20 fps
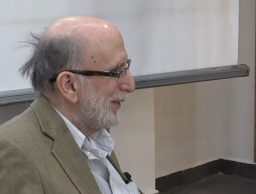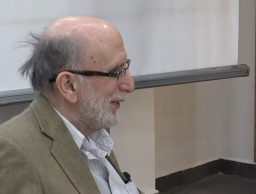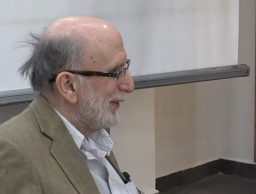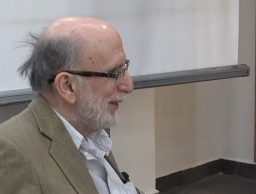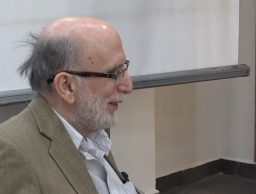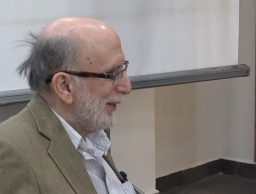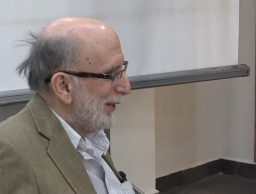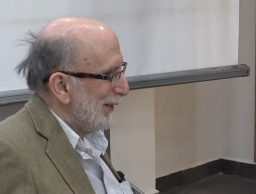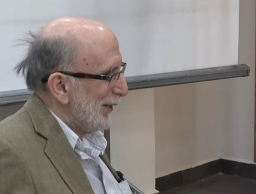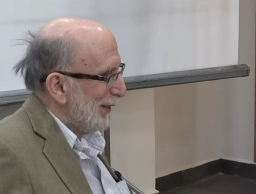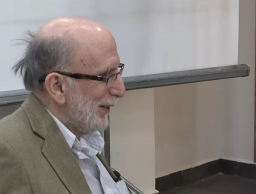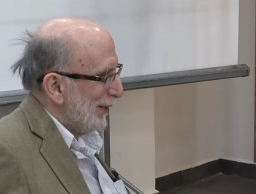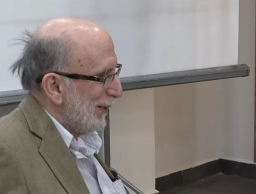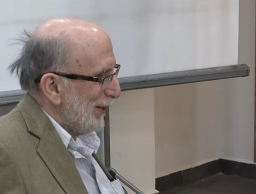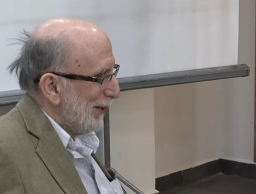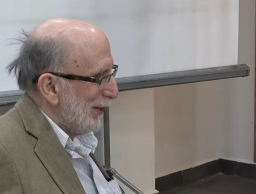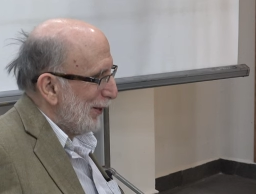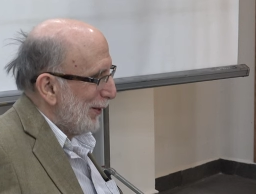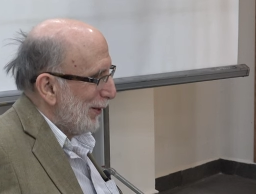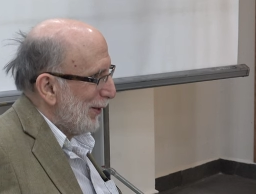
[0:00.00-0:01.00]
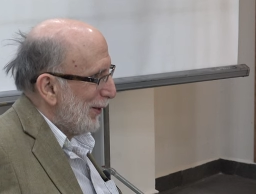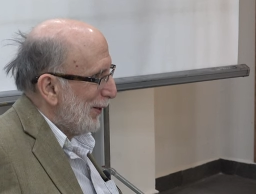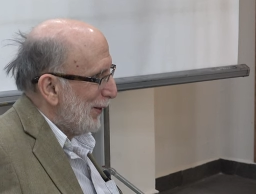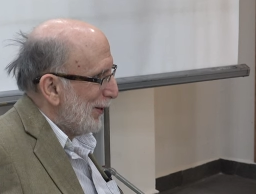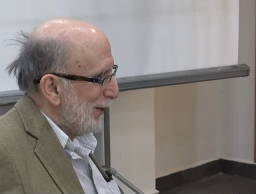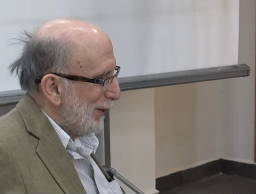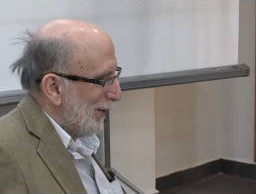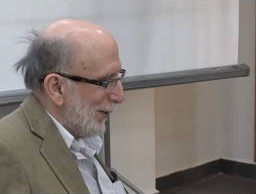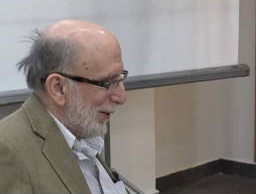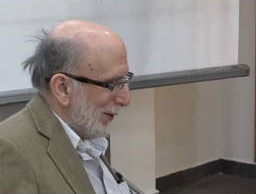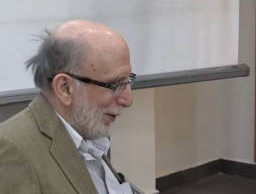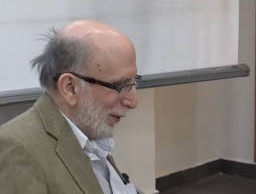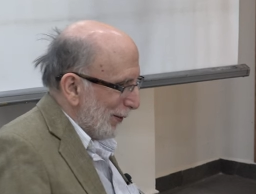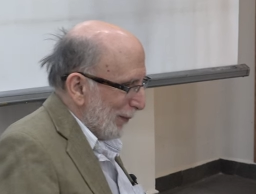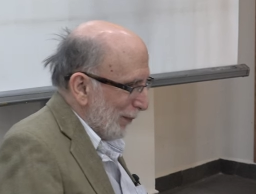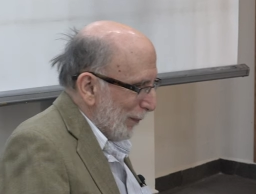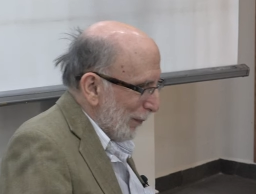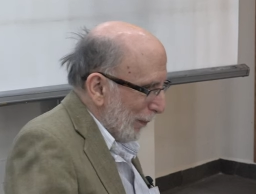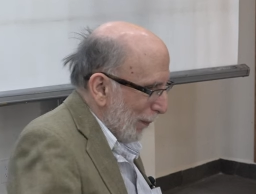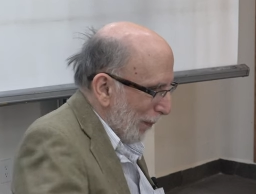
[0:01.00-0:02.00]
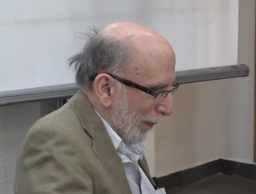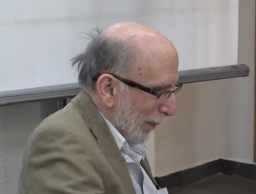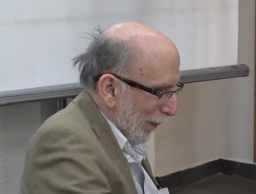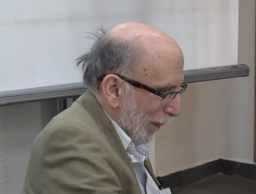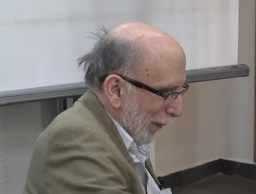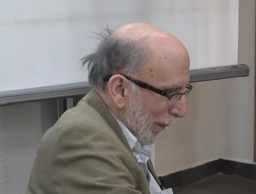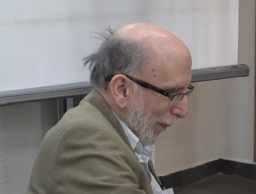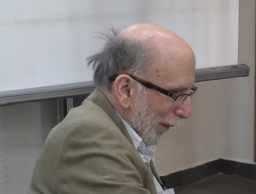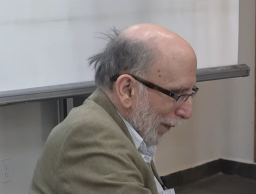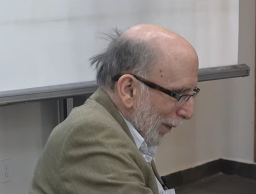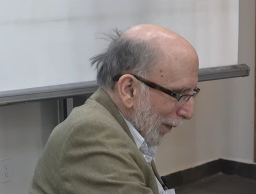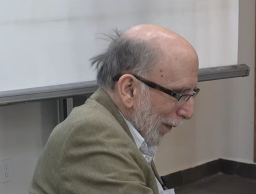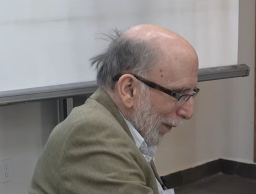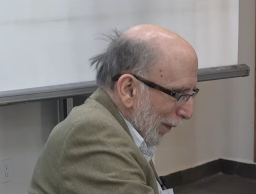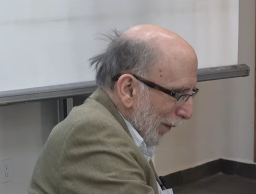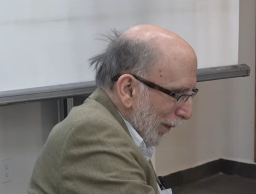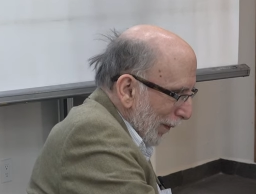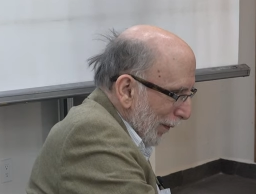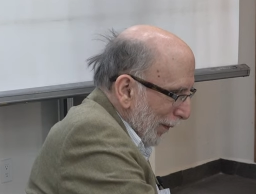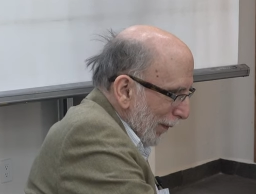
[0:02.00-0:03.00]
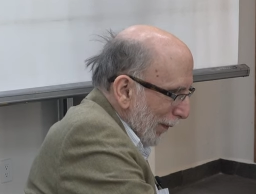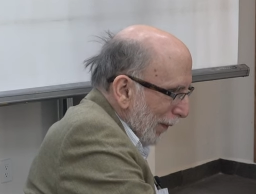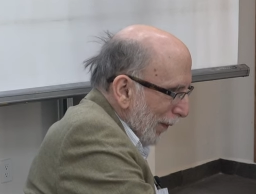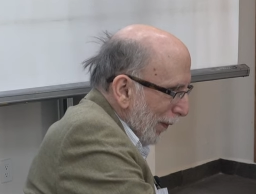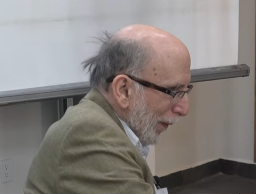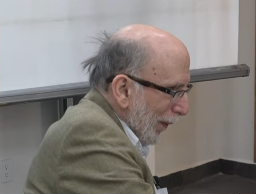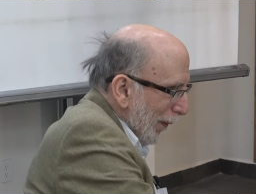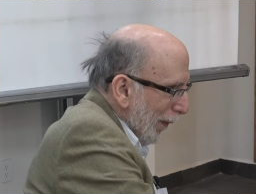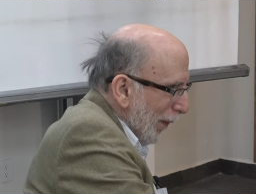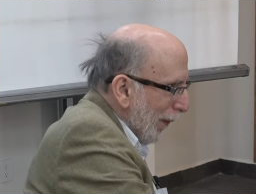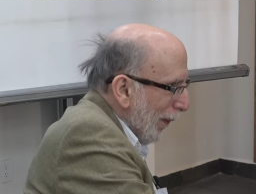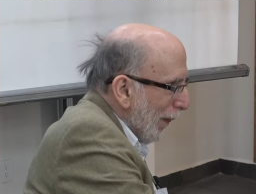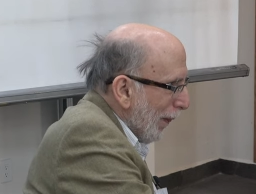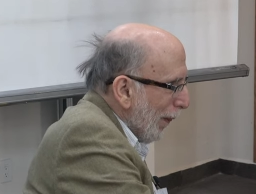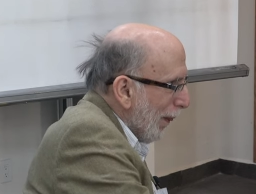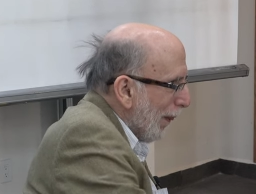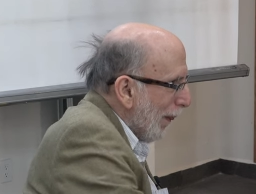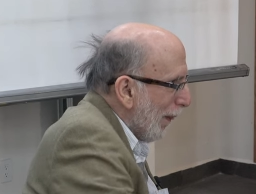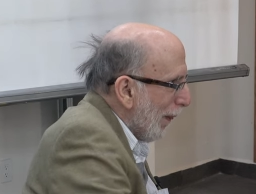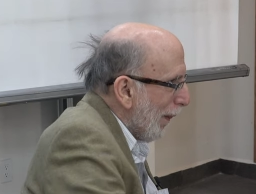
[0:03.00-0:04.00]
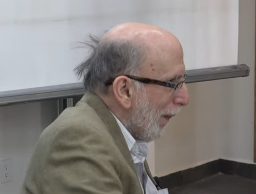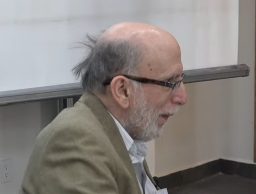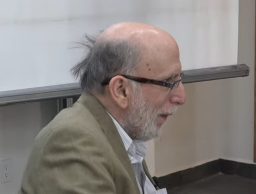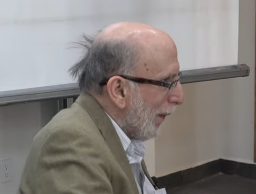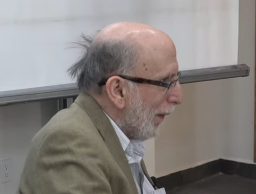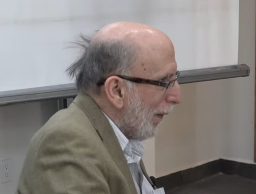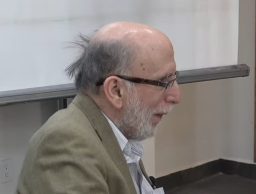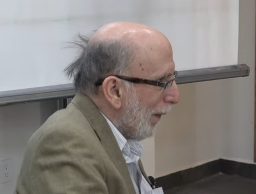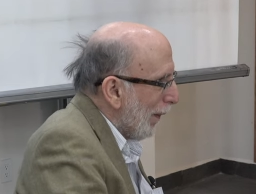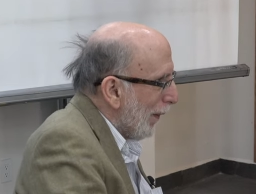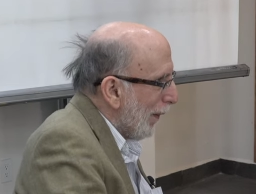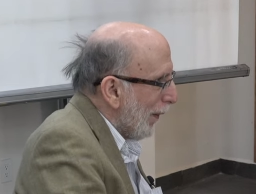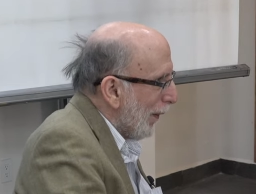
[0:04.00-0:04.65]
[no speech]